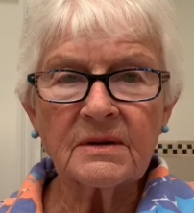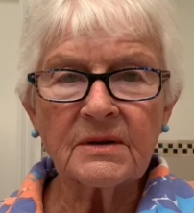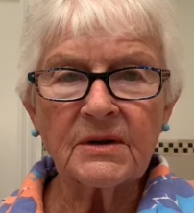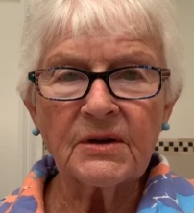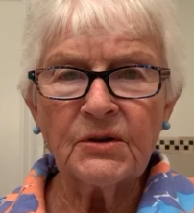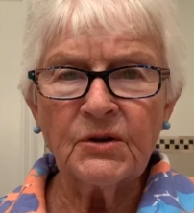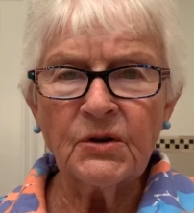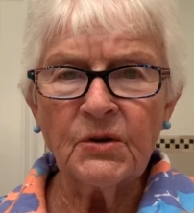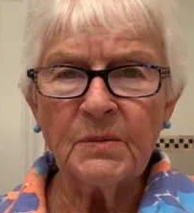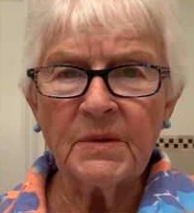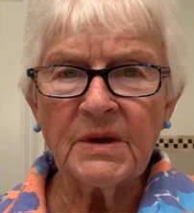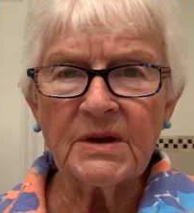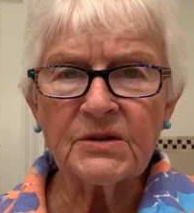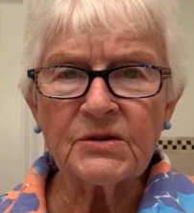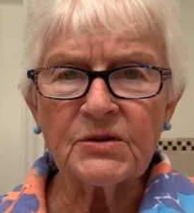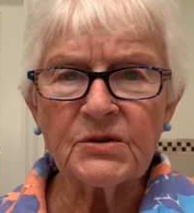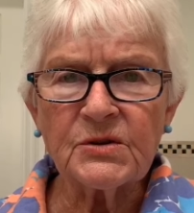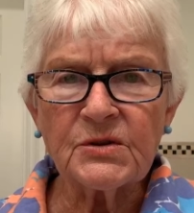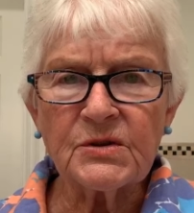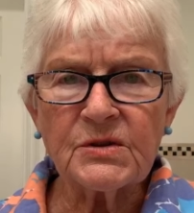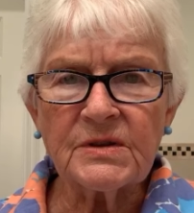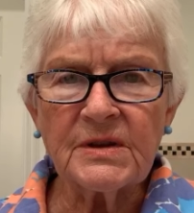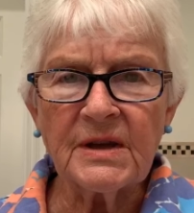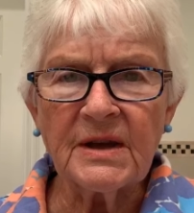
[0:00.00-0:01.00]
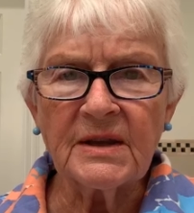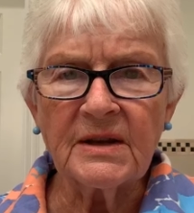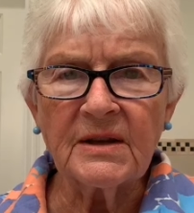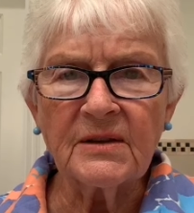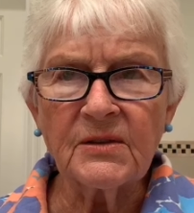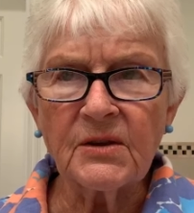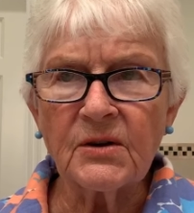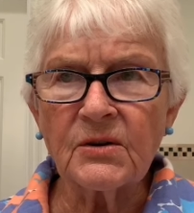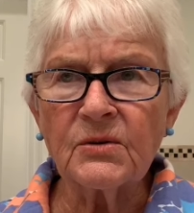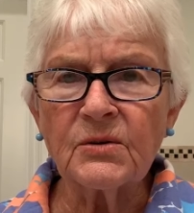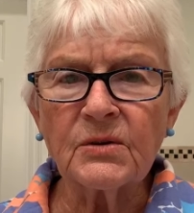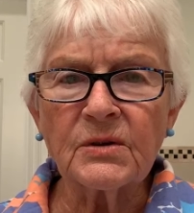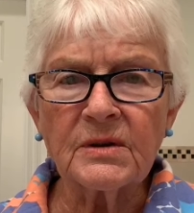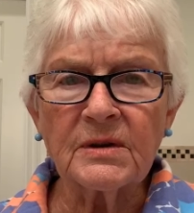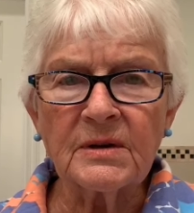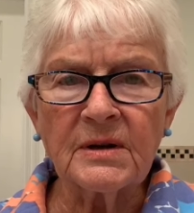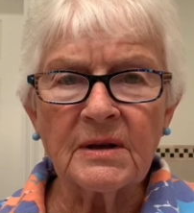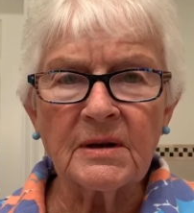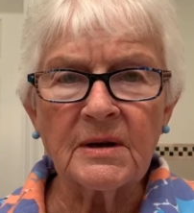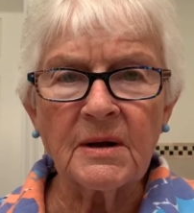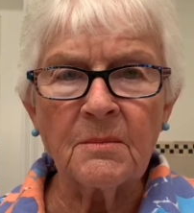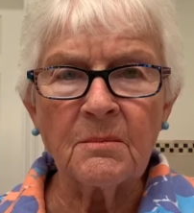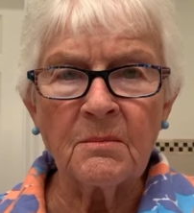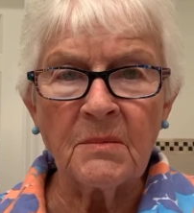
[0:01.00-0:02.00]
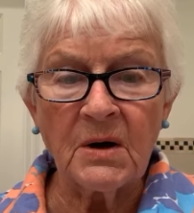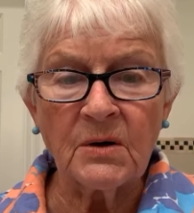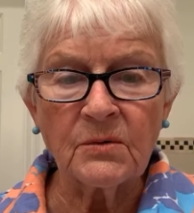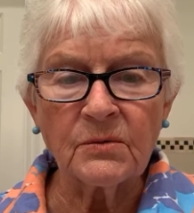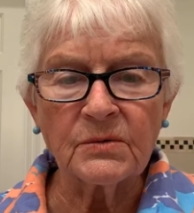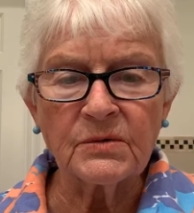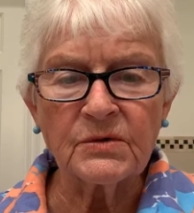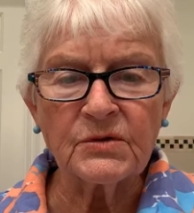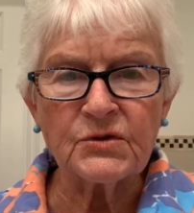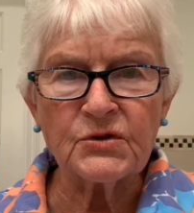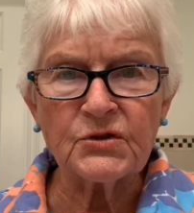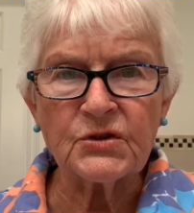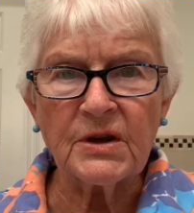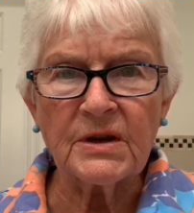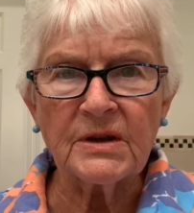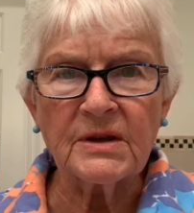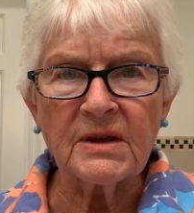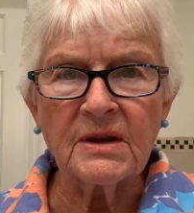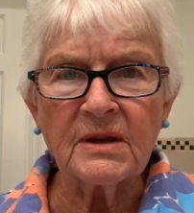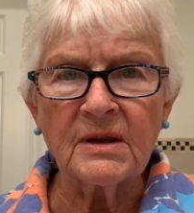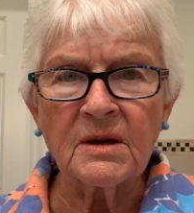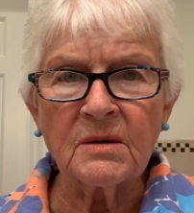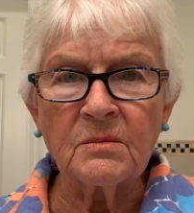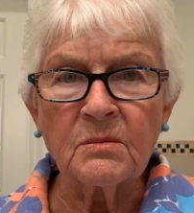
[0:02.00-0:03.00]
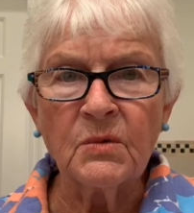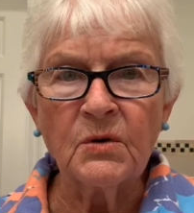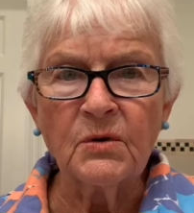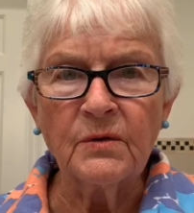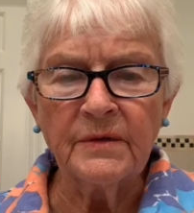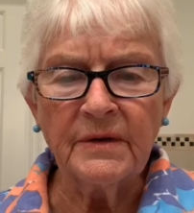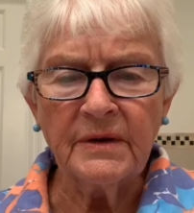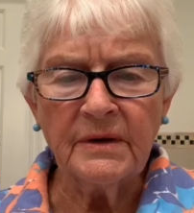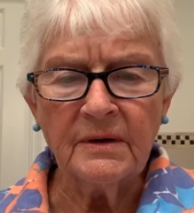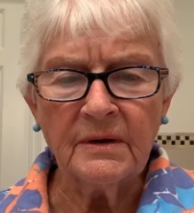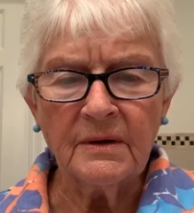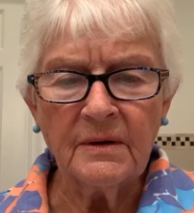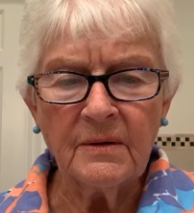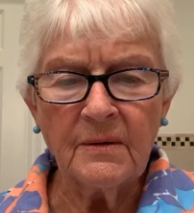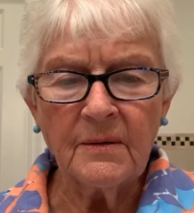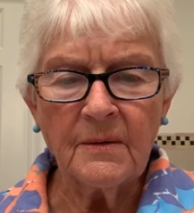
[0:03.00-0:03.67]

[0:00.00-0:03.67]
Can you imagine standing there looking at a mountain shaking and moving?